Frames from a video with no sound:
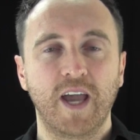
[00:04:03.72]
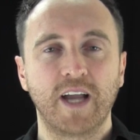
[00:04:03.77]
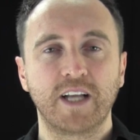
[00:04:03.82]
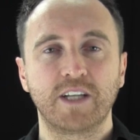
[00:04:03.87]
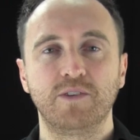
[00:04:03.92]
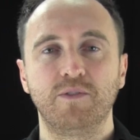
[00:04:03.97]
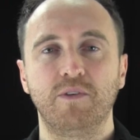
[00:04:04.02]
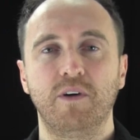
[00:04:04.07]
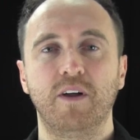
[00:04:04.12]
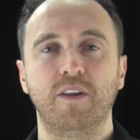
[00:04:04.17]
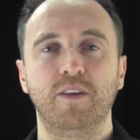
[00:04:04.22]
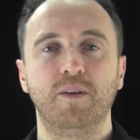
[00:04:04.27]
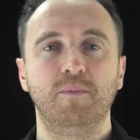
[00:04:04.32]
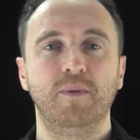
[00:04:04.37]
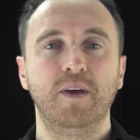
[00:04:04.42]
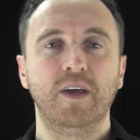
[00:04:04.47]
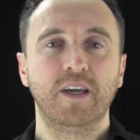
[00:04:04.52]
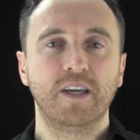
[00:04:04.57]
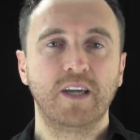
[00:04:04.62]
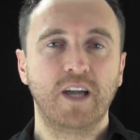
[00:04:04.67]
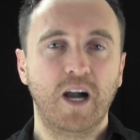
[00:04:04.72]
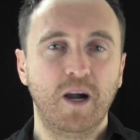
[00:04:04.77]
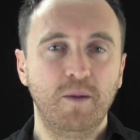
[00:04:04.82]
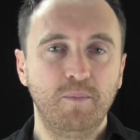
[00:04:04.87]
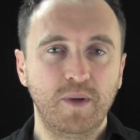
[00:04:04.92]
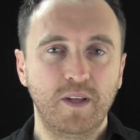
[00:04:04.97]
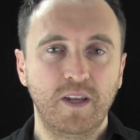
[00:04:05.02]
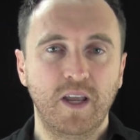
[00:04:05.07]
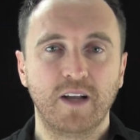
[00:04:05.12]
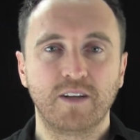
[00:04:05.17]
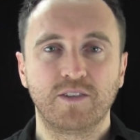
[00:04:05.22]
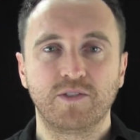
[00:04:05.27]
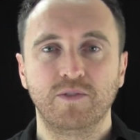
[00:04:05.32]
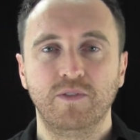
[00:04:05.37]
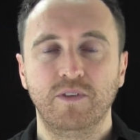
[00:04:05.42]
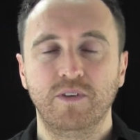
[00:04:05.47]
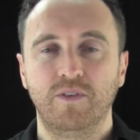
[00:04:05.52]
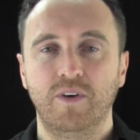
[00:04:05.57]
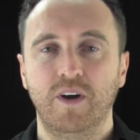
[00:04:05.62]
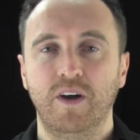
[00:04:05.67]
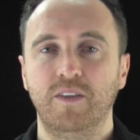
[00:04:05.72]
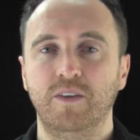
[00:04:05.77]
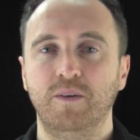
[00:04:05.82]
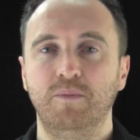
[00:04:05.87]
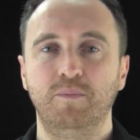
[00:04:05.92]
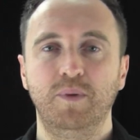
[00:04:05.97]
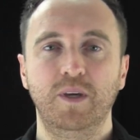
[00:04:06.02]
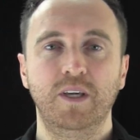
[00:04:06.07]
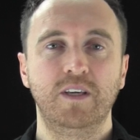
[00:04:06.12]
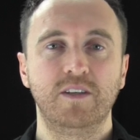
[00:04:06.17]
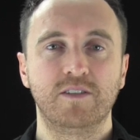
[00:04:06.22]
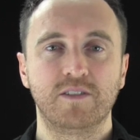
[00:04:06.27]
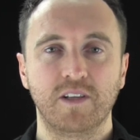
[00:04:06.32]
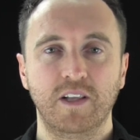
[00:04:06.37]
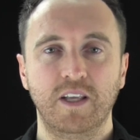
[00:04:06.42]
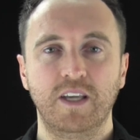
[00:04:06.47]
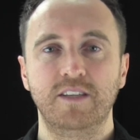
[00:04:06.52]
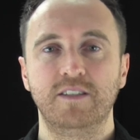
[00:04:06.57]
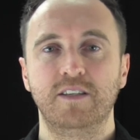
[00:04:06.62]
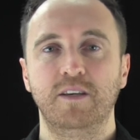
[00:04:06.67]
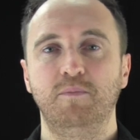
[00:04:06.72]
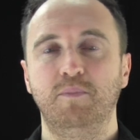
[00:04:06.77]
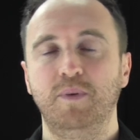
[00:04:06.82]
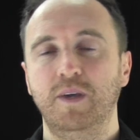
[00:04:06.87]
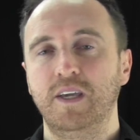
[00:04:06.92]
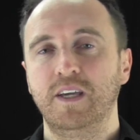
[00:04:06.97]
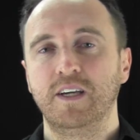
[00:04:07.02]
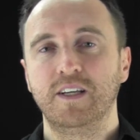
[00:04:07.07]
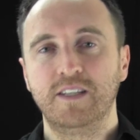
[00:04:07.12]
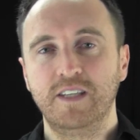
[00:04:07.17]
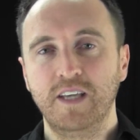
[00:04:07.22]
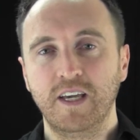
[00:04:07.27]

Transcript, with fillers: an act around them, can't be natural around them, being sleazy, being a